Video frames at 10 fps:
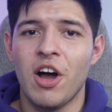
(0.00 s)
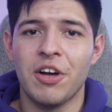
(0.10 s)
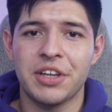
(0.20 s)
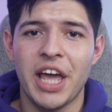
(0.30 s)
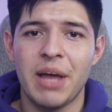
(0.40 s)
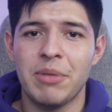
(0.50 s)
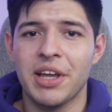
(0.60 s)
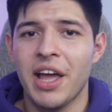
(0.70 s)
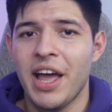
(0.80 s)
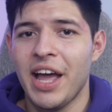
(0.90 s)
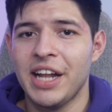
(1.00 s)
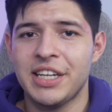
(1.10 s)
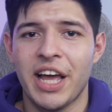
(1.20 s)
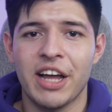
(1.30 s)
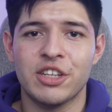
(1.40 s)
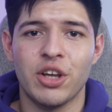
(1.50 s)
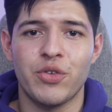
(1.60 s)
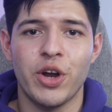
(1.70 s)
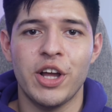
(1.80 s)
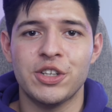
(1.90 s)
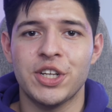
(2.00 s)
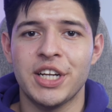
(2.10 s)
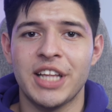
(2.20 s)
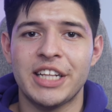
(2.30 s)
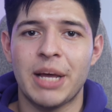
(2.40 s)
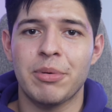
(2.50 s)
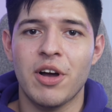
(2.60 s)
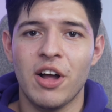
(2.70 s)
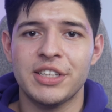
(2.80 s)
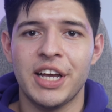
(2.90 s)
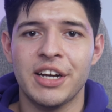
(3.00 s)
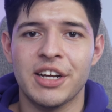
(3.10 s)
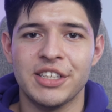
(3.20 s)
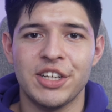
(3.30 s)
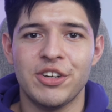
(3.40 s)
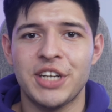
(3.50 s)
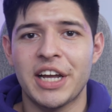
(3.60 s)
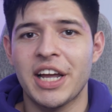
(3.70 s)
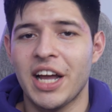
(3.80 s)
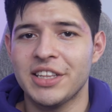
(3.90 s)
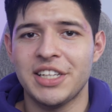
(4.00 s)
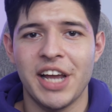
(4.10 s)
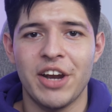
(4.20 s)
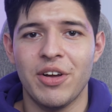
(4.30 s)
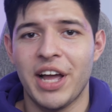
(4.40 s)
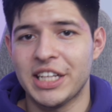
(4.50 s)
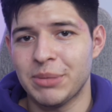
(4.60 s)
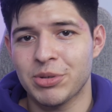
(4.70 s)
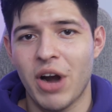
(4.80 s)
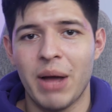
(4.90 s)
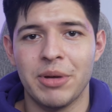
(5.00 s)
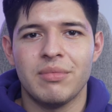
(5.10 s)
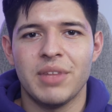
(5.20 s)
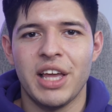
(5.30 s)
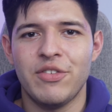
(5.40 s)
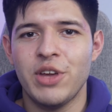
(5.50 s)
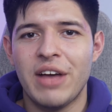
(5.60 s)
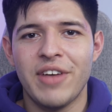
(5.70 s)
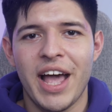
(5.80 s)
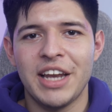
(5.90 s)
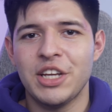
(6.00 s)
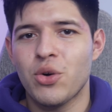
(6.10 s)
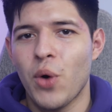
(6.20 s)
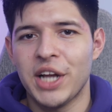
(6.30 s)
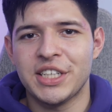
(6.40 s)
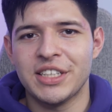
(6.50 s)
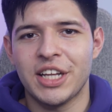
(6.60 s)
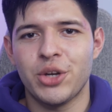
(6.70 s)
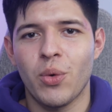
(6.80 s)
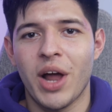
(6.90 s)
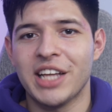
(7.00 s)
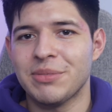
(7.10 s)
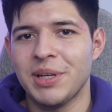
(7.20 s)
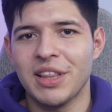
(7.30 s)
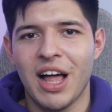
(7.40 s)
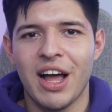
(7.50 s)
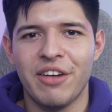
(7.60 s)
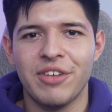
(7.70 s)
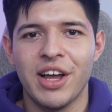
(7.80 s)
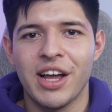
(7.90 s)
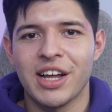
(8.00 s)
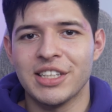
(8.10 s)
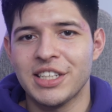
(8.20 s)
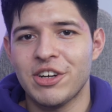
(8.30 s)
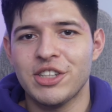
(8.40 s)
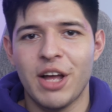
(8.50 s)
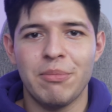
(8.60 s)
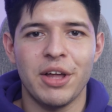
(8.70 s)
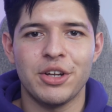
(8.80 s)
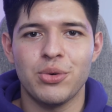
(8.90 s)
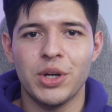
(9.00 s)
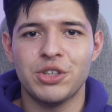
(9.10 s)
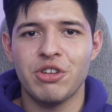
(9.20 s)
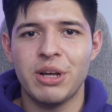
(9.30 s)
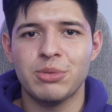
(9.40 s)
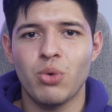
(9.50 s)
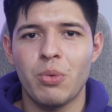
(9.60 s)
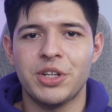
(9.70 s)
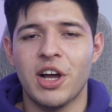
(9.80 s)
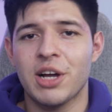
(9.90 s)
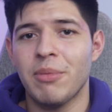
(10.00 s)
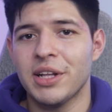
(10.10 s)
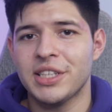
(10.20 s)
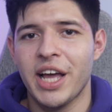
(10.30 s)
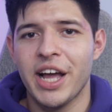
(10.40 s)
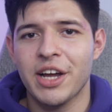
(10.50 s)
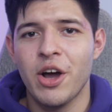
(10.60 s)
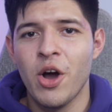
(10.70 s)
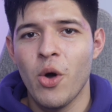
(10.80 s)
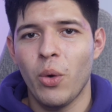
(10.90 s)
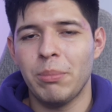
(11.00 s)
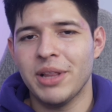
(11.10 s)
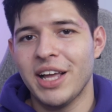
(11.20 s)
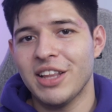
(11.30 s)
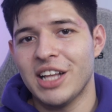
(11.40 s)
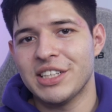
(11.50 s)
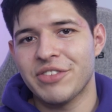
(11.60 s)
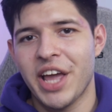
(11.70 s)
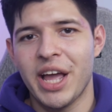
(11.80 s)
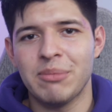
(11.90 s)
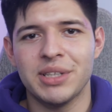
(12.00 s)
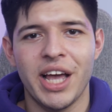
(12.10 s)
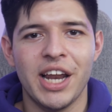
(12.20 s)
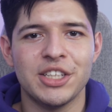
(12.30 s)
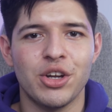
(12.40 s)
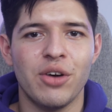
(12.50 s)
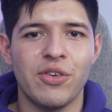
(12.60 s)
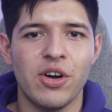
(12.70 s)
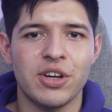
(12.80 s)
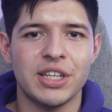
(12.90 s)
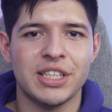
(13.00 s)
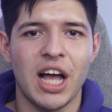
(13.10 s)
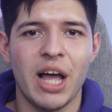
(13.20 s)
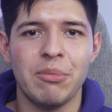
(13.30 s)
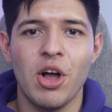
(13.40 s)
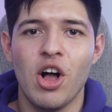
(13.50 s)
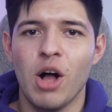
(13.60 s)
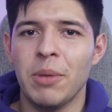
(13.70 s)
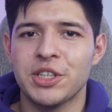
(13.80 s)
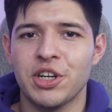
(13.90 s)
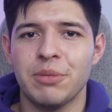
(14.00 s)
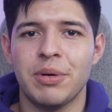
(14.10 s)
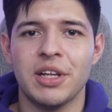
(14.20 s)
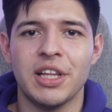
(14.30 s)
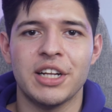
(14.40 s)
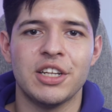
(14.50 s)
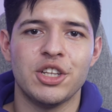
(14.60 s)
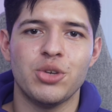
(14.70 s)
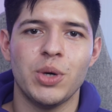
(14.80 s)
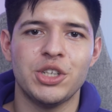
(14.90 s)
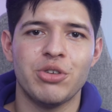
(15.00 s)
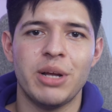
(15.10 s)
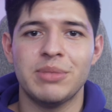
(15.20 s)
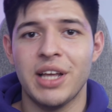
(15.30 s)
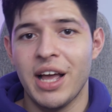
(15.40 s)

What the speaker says: on gaming and tech, so if you're interested in that type of content, consider checking out the channel and subscribing. If you have any questions that you want to ask me live, consider stopping by the Twitch streams where we talk about tech, we play lots of games, and it's an overall good time. I'll make sure to put a link to the Twitch streams